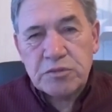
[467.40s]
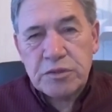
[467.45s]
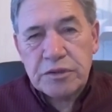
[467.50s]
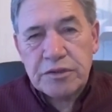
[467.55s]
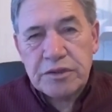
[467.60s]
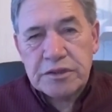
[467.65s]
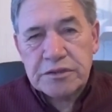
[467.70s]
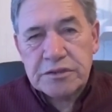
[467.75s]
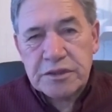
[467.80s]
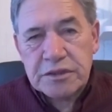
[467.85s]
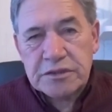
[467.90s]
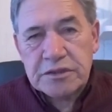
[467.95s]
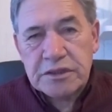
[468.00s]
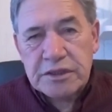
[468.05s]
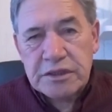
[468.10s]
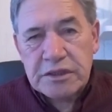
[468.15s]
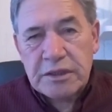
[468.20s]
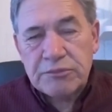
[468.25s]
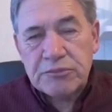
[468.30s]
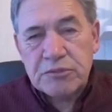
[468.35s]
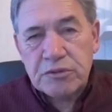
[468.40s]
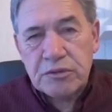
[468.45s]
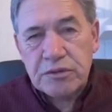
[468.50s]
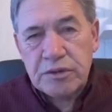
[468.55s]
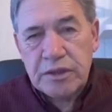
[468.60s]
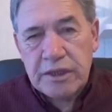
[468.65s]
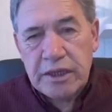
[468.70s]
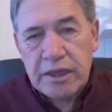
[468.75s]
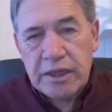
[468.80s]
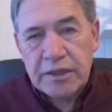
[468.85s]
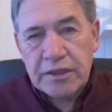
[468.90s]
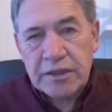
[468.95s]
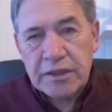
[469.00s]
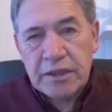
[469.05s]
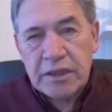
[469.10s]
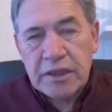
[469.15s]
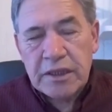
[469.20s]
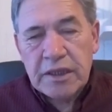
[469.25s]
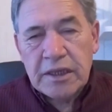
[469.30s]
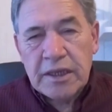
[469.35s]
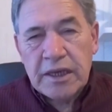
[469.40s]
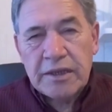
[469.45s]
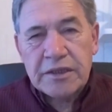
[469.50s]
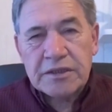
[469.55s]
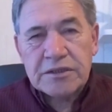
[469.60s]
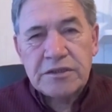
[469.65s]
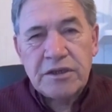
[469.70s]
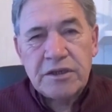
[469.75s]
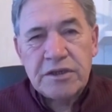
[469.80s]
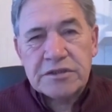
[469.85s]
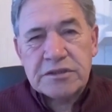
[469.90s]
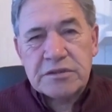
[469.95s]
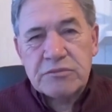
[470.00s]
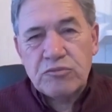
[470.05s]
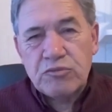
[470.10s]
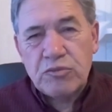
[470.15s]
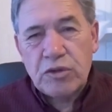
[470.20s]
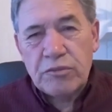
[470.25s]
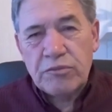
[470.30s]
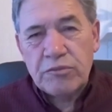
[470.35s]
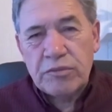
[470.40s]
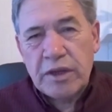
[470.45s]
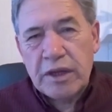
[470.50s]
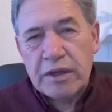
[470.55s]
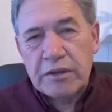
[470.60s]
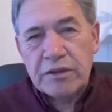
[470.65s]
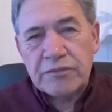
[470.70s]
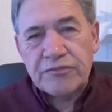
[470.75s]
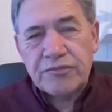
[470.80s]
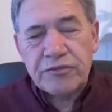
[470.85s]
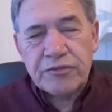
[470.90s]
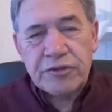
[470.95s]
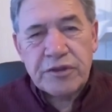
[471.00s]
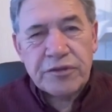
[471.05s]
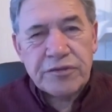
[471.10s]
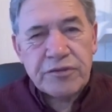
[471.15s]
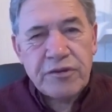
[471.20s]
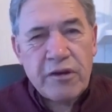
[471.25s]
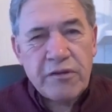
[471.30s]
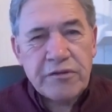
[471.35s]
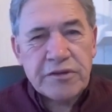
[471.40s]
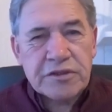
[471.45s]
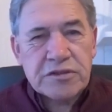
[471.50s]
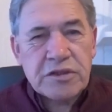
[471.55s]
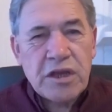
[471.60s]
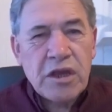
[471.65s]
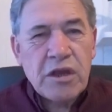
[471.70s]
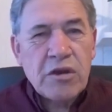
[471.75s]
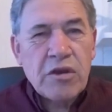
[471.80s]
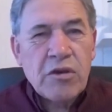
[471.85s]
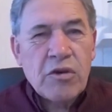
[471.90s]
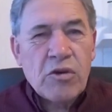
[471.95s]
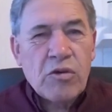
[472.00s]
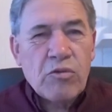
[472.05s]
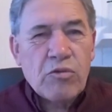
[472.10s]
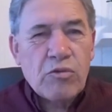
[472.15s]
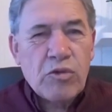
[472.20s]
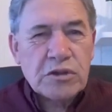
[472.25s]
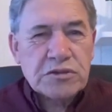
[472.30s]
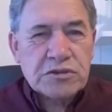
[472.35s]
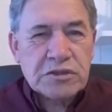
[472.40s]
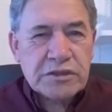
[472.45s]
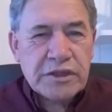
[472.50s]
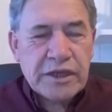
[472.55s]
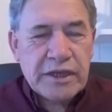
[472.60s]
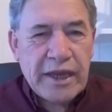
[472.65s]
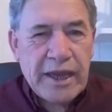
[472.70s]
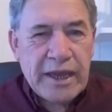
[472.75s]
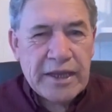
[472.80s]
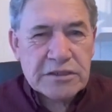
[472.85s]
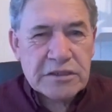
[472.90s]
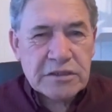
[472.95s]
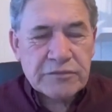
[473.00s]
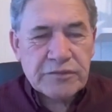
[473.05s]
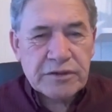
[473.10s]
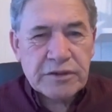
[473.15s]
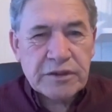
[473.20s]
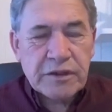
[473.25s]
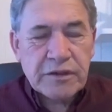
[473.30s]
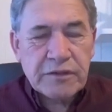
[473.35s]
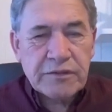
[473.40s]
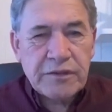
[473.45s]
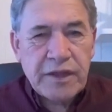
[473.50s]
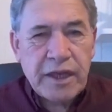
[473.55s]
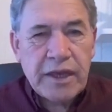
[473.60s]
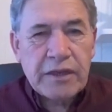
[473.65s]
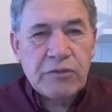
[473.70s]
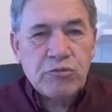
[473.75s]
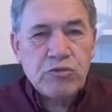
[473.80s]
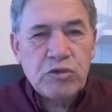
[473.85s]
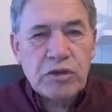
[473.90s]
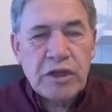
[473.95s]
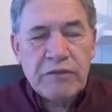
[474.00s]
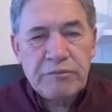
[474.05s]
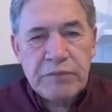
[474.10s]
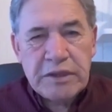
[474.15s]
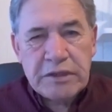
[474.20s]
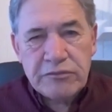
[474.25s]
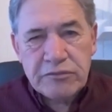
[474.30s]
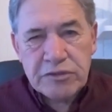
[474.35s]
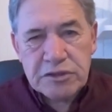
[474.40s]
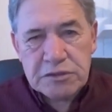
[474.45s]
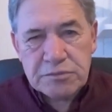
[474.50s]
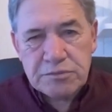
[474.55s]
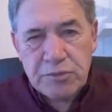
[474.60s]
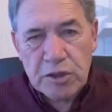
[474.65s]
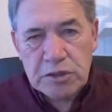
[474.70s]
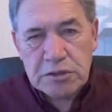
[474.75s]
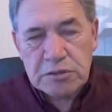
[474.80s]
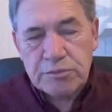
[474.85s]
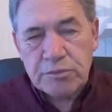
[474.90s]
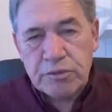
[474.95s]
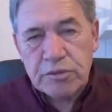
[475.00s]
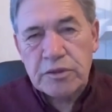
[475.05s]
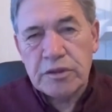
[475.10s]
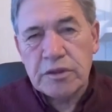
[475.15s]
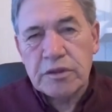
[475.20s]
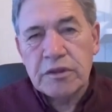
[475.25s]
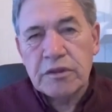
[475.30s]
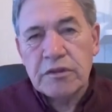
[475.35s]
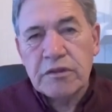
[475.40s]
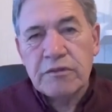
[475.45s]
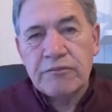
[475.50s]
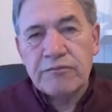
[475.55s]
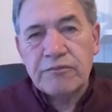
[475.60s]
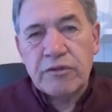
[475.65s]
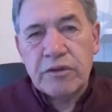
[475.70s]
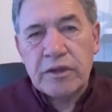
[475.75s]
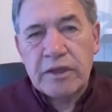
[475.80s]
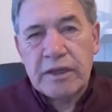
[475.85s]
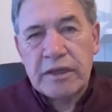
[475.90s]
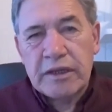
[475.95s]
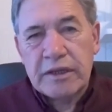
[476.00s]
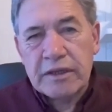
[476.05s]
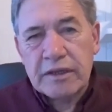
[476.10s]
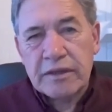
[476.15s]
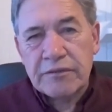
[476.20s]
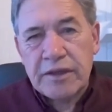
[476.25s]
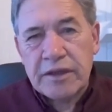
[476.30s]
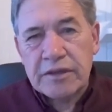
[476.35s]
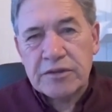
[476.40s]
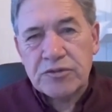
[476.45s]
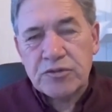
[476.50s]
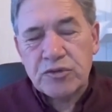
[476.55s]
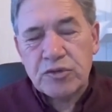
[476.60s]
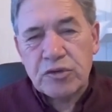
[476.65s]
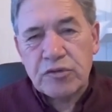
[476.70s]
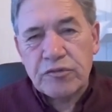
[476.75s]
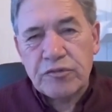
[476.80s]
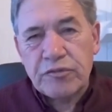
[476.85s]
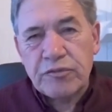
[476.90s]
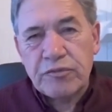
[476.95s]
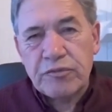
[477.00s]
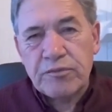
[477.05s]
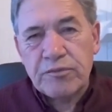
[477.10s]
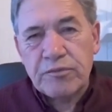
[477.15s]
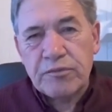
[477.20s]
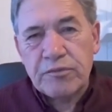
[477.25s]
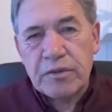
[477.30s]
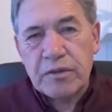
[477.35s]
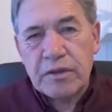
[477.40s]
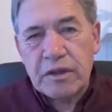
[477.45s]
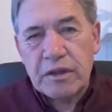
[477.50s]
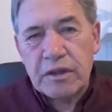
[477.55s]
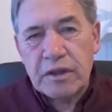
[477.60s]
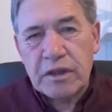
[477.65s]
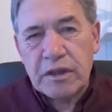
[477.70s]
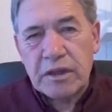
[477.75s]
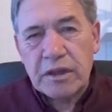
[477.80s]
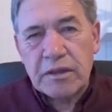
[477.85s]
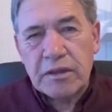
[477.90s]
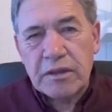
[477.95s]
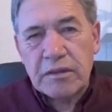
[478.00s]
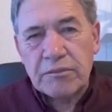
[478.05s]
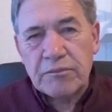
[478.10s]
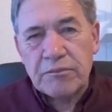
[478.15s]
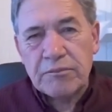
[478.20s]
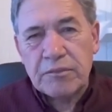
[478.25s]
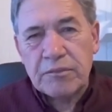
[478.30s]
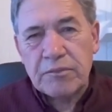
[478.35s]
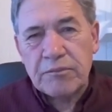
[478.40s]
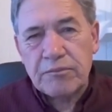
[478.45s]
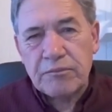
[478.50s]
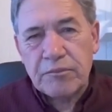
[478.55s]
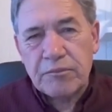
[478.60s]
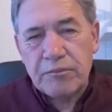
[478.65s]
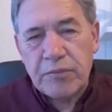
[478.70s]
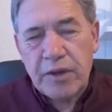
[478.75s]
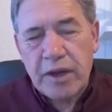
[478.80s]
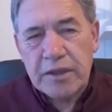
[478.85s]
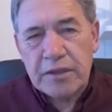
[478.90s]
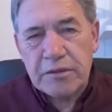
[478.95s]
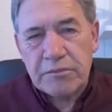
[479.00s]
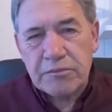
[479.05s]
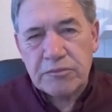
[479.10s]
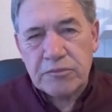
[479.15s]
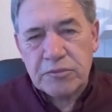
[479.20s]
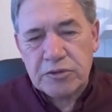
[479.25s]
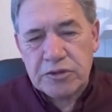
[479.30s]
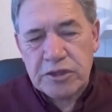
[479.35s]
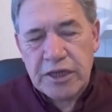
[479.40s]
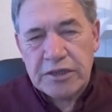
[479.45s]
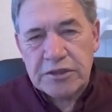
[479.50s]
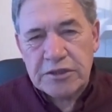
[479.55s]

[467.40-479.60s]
That's where these things lead up to in the end. And it's no use in, and the authorities washing their hands of it. They will have been responsible for allowing that sort of uh, mind